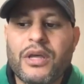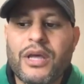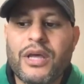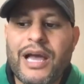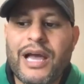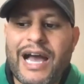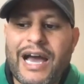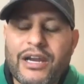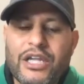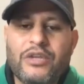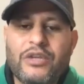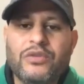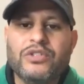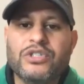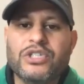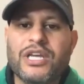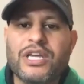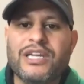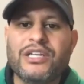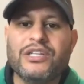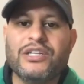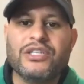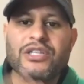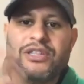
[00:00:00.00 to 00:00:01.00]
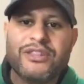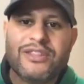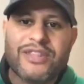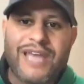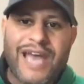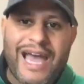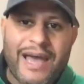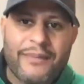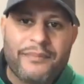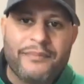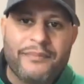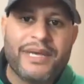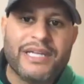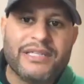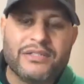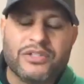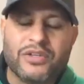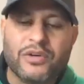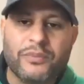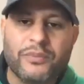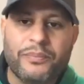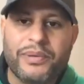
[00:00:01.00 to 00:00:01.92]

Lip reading: How do you change that mental